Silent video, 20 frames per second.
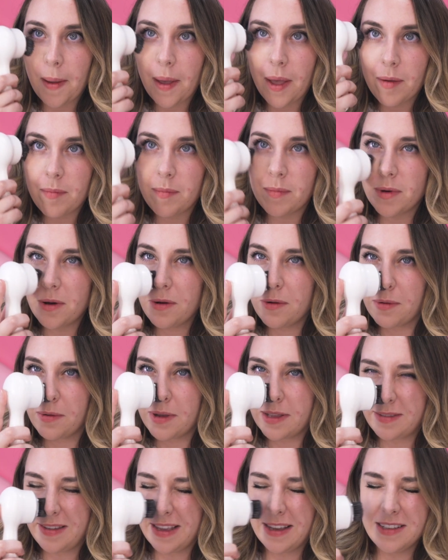
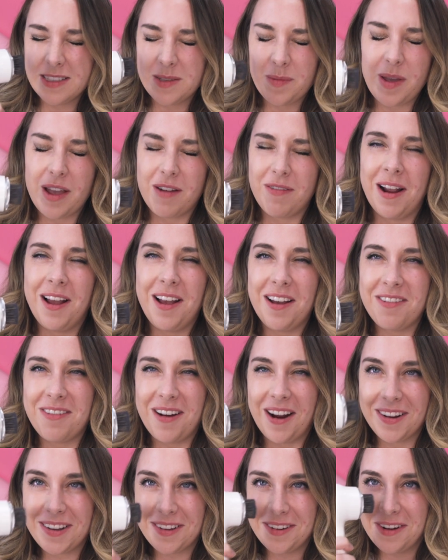It tickles a bit
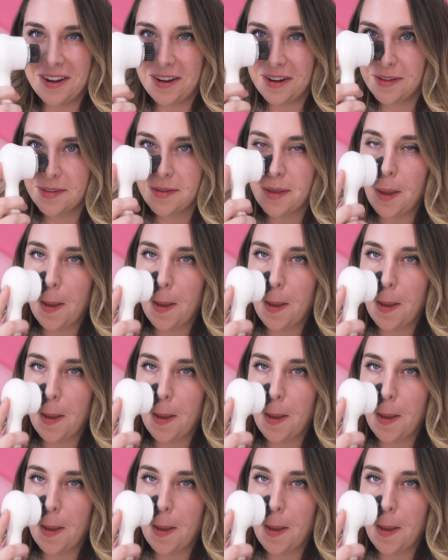around your nose.